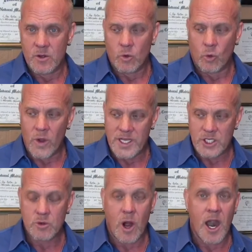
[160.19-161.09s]
when
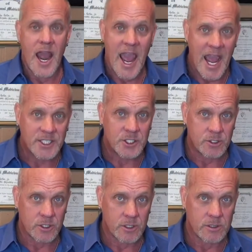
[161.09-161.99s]
you are at
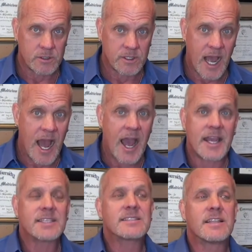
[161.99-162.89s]
your
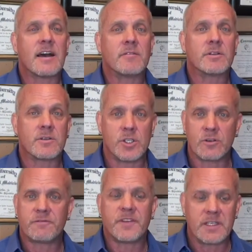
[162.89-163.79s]
highest level, you're
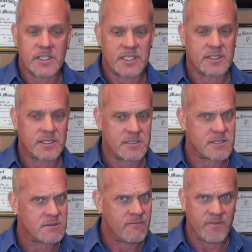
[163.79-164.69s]
feeling
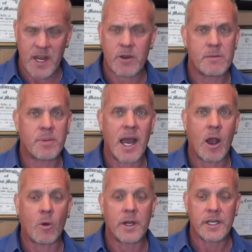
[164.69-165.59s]
very
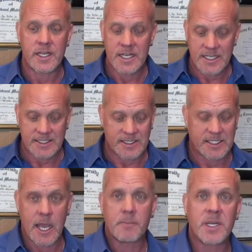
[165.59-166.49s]
empowered,
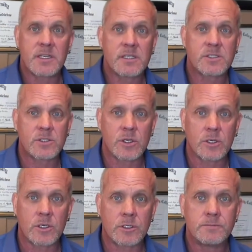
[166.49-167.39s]
step into the
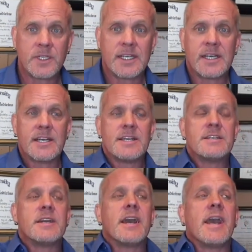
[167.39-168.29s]
circle
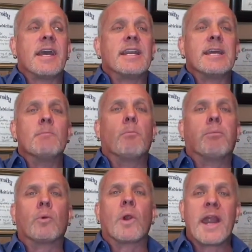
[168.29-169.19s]
and
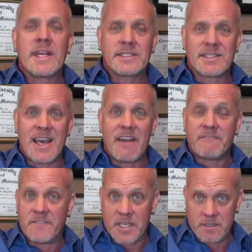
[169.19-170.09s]
embrace that
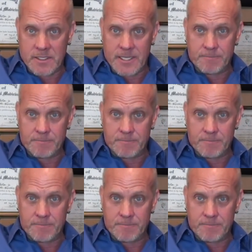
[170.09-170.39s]
feeling